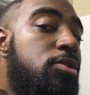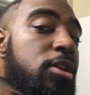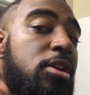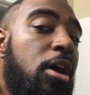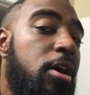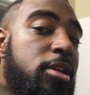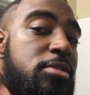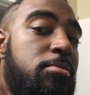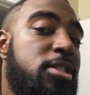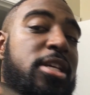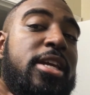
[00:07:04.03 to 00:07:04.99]
the knowledge as
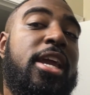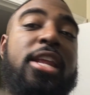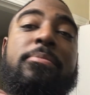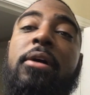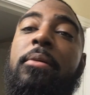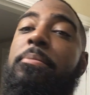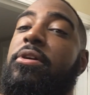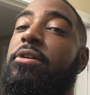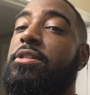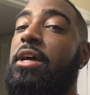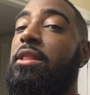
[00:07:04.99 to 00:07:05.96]
much as I can about my
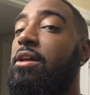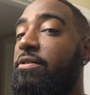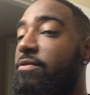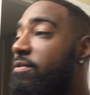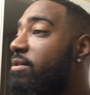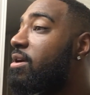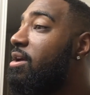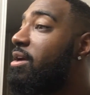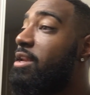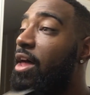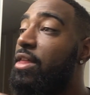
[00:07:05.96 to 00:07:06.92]
beard, because
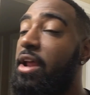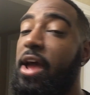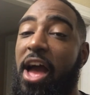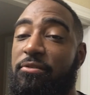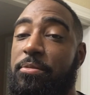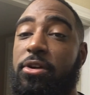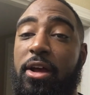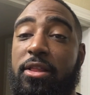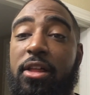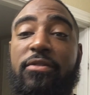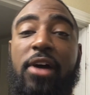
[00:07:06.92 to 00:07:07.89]
now that I have a beard, I
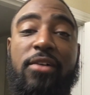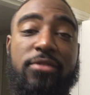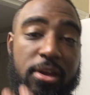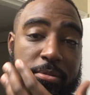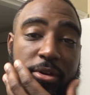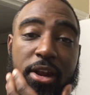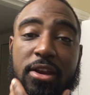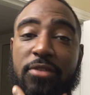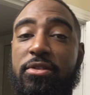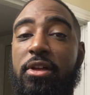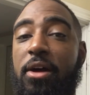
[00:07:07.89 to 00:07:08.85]
love having a beard. I
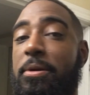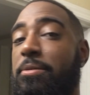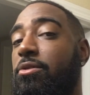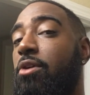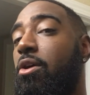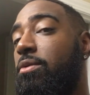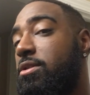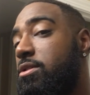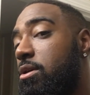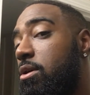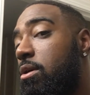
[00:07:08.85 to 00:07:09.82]
never thought I'd be able to grow one.
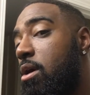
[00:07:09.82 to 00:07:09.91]
So